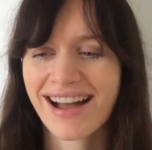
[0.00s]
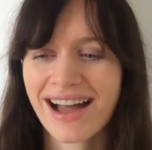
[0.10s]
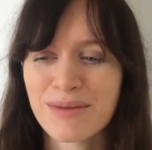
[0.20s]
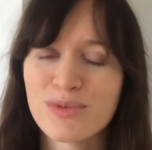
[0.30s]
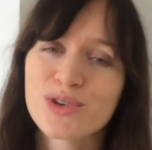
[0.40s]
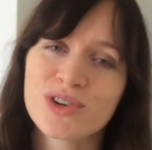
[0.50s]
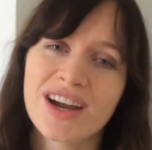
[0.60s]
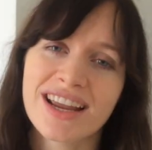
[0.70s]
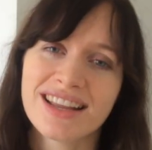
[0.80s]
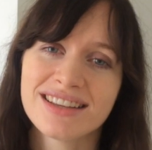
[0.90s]
I'm
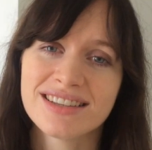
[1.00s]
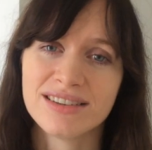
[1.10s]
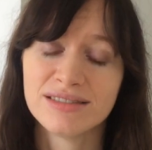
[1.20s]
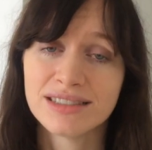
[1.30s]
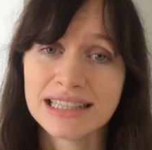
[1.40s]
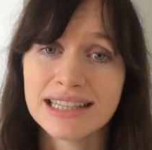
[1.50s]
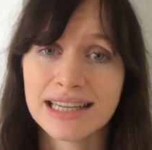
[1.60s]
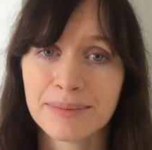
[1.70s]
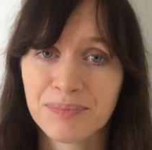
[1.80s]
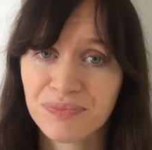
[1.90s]
trying to really